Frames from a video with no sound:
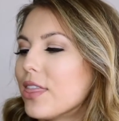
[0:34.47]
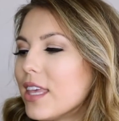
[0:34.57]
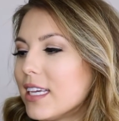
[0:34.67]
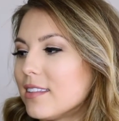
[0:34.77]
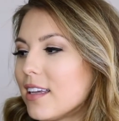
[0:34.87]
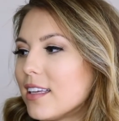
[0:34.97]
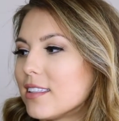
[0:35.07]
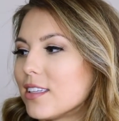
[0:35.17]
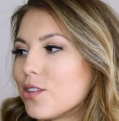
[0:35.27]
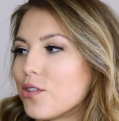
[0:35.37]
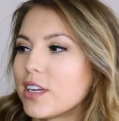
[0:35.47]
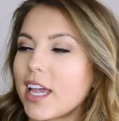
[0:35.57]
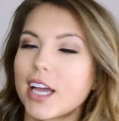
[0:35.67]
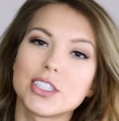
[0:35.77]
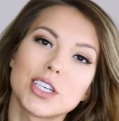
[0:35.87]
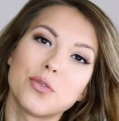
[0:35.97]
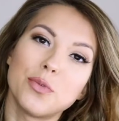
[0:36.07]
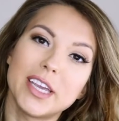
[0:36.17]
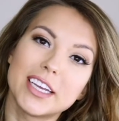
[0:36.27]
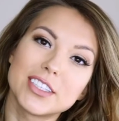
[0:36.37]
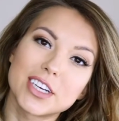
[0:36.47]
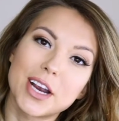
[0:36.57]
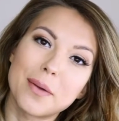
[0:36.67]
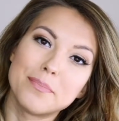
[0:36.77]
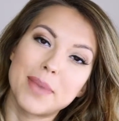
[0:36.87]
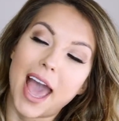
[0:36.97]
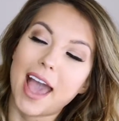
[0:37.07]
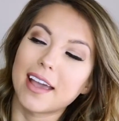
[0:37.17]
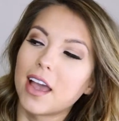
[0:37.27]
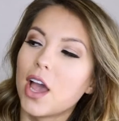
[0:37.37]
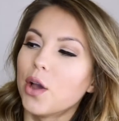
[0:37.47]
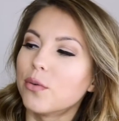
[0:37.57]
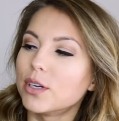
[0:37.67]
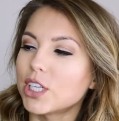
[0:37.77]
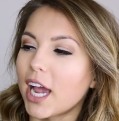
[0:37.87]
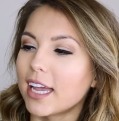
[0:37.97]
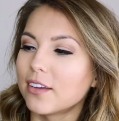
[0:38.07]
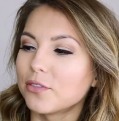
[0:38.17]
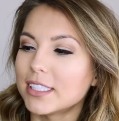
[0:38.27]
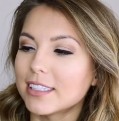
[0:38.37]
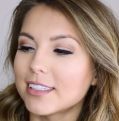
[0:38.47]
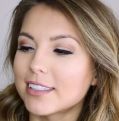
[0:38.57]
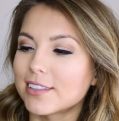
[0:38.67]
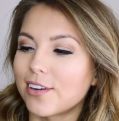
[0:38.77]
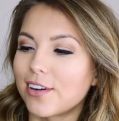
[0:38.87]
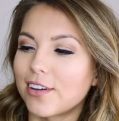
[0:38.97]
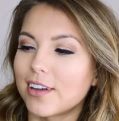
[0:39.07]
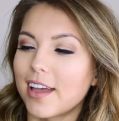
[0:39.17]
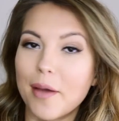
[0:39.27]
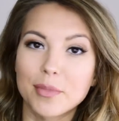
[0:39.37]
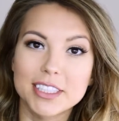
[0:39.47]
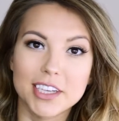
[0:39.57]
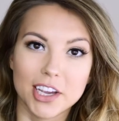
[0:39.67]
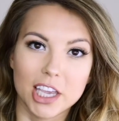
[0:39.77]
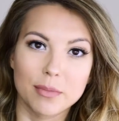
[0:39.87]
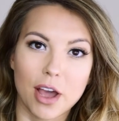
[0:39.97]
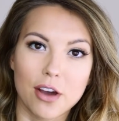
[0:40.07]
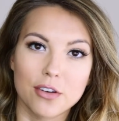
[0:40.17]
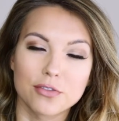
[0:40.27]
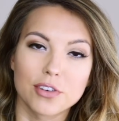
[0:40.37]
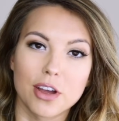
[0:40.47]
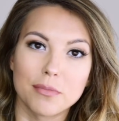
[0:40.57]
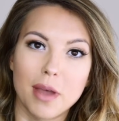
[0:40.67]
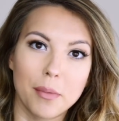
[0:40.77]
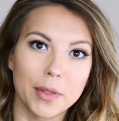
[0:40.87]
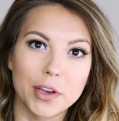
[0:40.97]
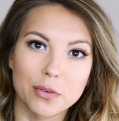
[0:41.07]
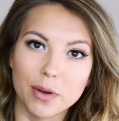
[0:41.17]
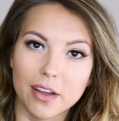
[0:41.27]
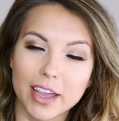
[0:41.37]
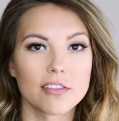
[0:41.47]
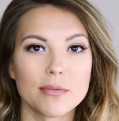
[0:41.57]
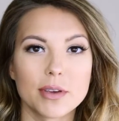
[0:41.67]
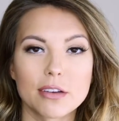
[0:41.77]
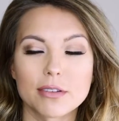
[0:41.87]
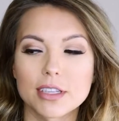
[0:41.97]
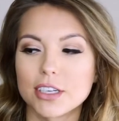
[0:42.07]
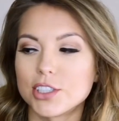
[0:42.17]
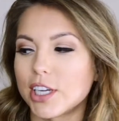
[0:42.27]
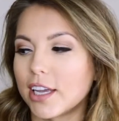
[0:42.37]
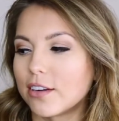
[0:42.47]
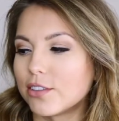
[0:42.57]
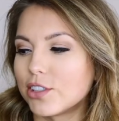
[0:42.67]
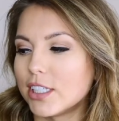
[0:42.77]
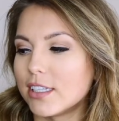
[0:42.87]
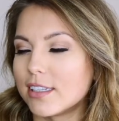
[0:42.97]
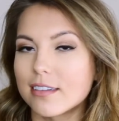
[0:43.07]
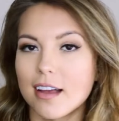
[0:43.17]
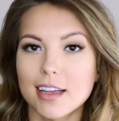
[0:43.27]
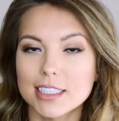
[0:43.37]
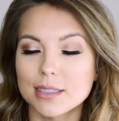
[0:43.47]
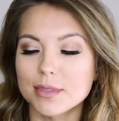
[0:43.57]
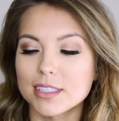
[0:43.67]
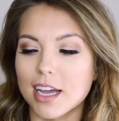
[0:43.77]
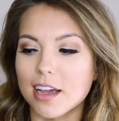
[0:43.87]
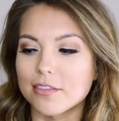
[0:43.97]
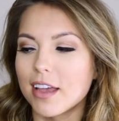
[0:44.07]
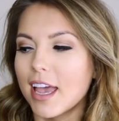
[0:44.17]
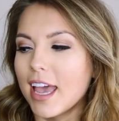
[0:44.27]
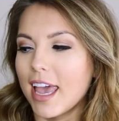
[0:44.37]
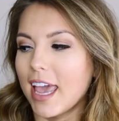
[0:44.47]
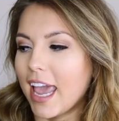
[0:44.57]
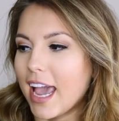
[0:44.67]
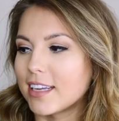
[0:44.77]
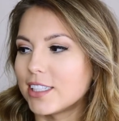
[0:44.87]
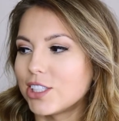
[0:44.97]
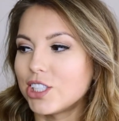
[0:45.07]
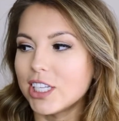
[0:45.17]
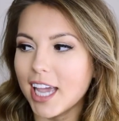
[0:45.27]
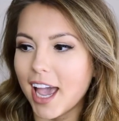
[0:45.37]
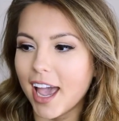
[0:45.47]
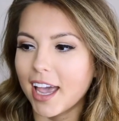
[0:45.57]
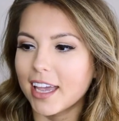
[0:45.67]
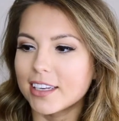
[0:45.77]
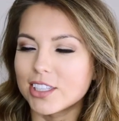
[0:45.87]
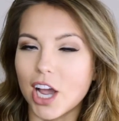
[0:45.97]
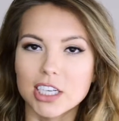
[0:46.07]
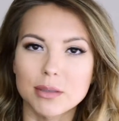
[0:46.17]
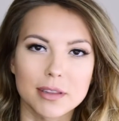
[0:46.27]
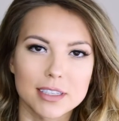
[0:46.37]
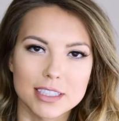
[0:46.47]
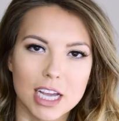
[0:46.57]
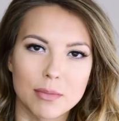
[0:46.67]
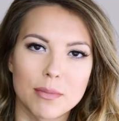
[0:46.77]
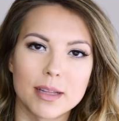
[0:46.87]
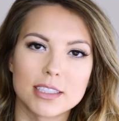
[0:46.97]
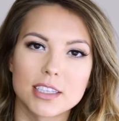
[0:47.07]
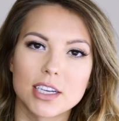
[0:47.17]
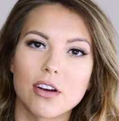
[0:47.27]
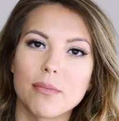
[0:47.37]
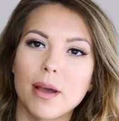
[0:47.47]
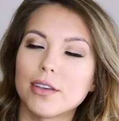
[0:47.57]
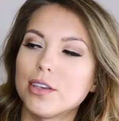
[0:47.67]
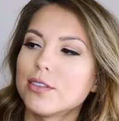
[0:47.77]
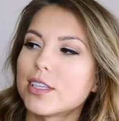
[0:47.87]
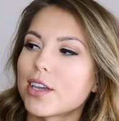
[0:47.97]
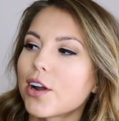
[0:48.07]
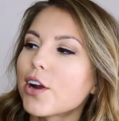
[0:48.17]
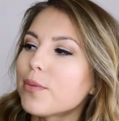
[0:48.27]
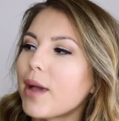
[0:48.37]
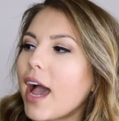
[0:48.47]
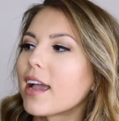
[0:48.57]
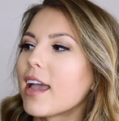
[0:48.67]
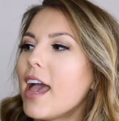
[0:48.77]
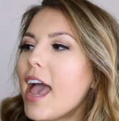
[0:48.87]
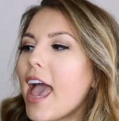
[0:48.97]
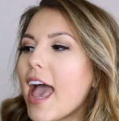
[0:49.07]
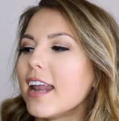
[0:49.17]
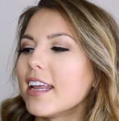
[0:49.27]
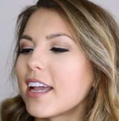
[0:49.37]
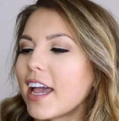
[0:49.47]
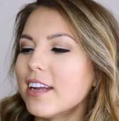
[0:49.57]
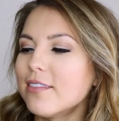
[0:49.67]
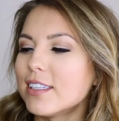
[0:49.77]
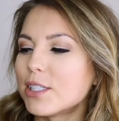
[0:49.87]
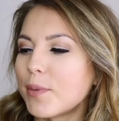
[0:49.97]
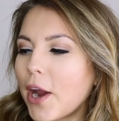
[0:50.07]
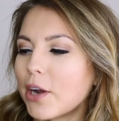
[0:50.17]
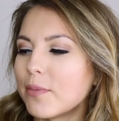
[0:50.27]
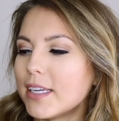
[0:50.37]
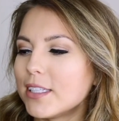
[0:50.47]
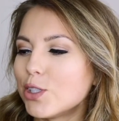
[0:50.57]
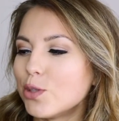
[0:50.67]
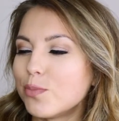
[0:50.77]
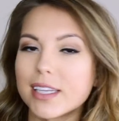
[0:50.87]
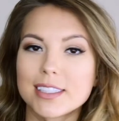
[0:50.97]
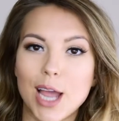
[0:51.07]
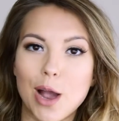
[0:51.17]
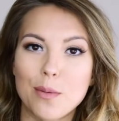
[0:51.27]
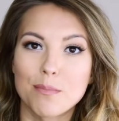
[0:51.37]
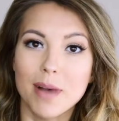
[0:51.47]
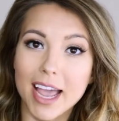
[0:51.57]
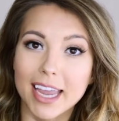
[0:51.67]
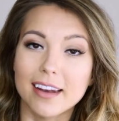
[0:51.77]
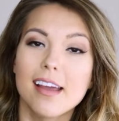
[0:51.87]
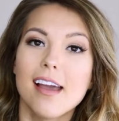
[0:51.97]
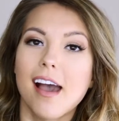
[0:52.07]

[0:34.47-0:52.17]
This is the Sonia Kashuk Weekender bag, which I recently saw Emily talking about from Emily Noel. I'm familiar with her channel. She does awesome stuff. And she had talked about this a couple months ago about using her bag and it kind of inspired me to bust out mine.